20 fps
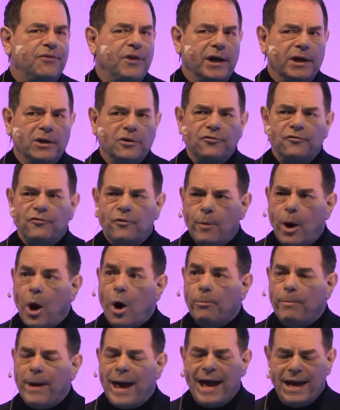things from
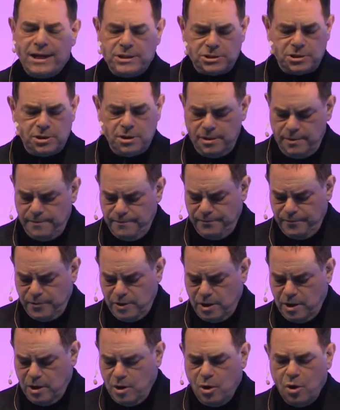our past.
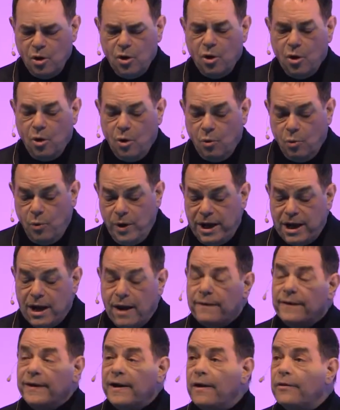We,
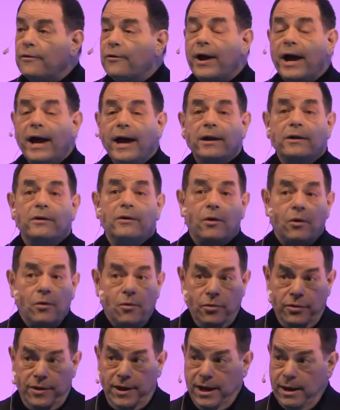on the other hand, are
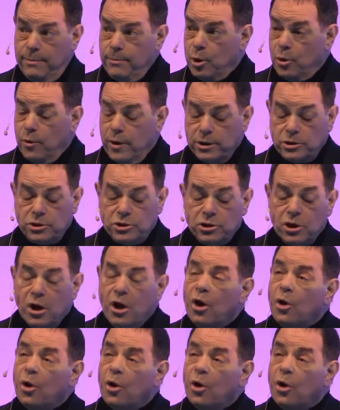the immigrants.